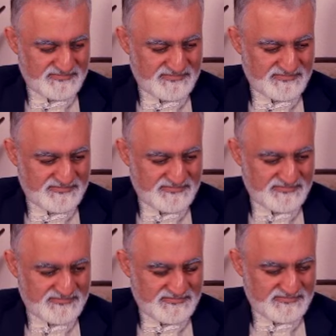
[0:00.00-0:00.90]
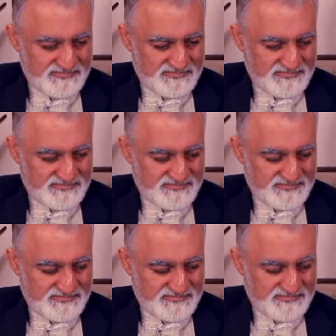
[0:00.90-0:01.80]

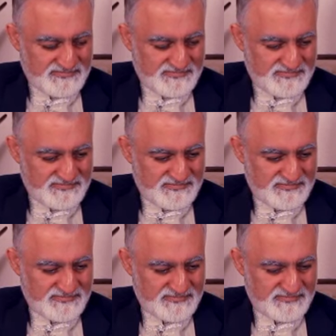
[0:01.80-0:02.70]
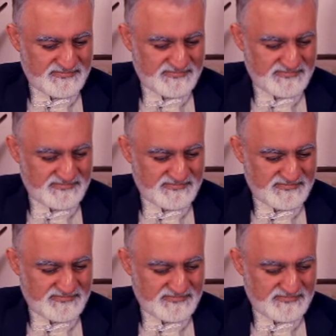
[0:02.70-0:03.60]

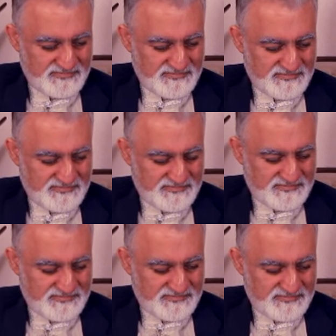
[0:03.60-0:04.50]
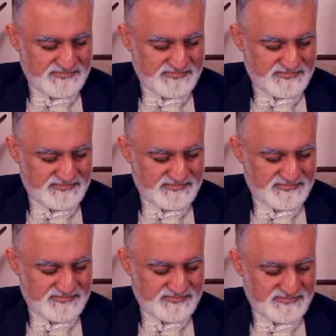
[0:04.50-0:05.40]

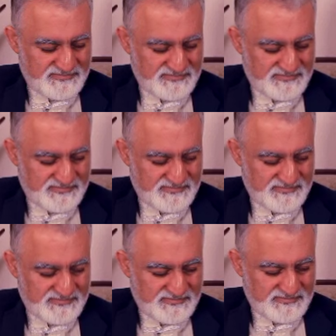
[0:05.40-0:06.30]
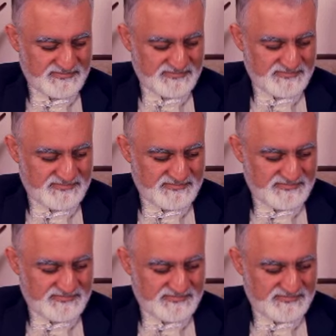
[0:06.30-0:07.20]

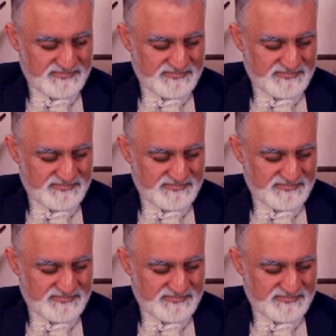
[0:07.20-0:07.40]
[no speech]